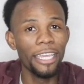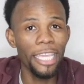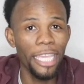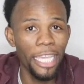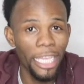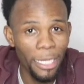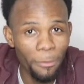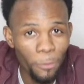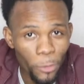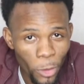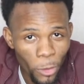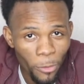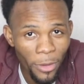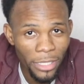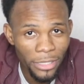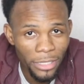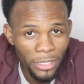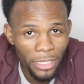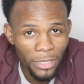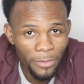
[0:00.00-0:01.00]
And if you're
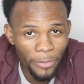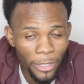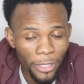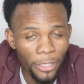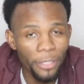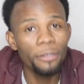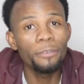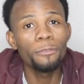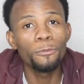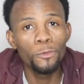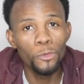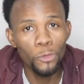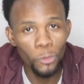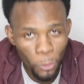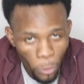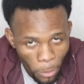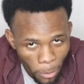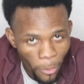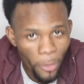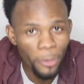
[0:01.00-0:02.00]
watching this video,
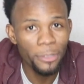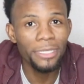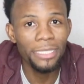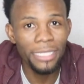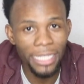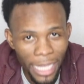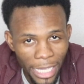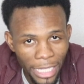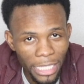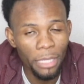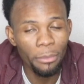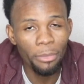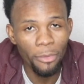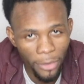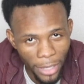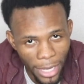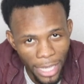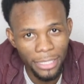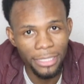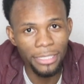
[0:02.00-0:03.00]
you're most likely
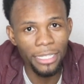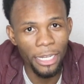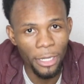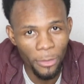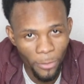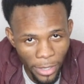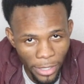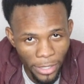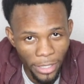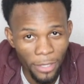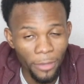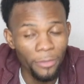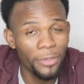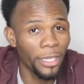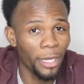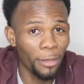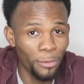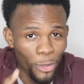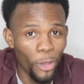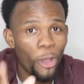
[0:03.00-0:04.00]
procrastinating right now.
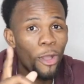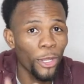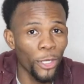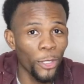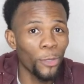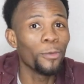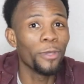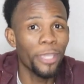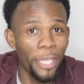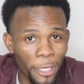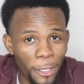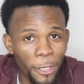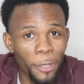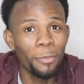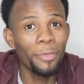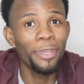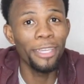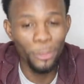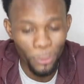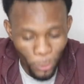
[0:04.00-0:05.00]
Yeah, I'm talking to you. Get
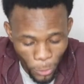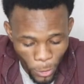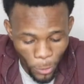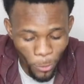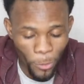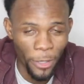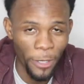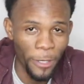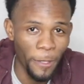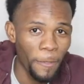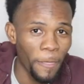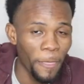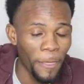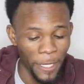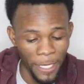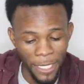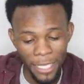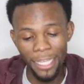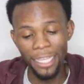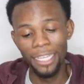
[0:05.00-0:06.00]
up and do your work.
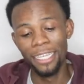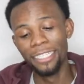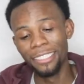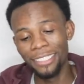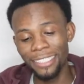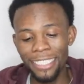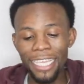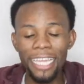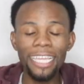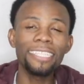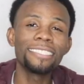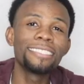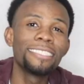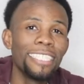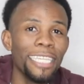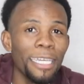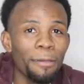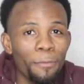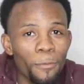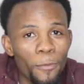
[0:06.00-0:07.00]
Second
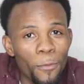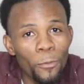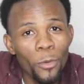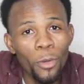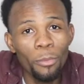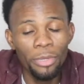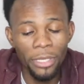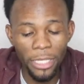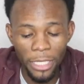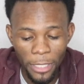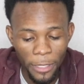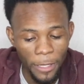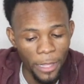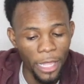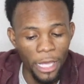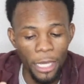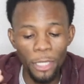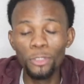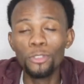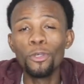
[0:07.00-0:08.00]
tip will
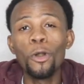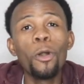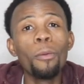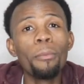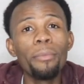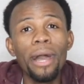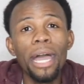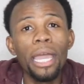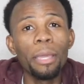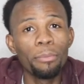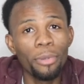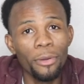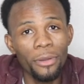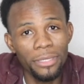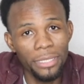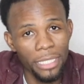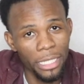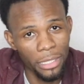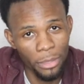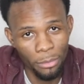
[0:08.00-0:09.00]
be don't buy
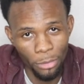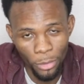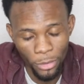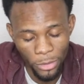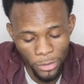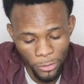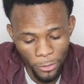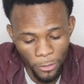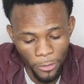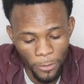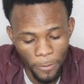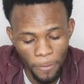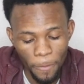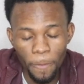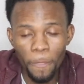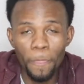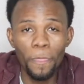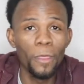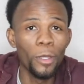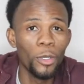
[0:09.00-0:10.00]
books at the bookstore.
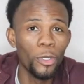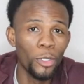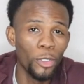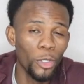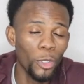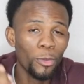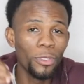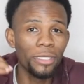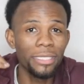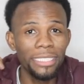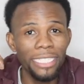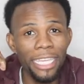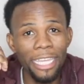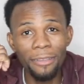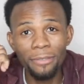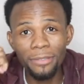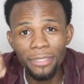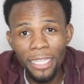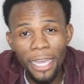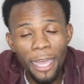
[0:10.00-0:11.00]
You will
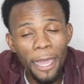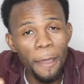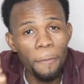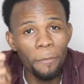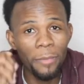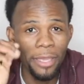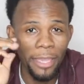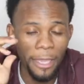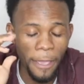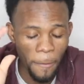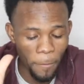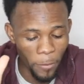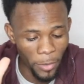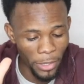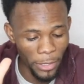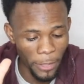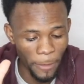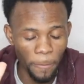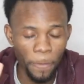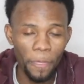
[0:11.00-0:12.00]
save time and
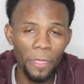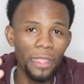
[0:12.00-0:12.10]
money.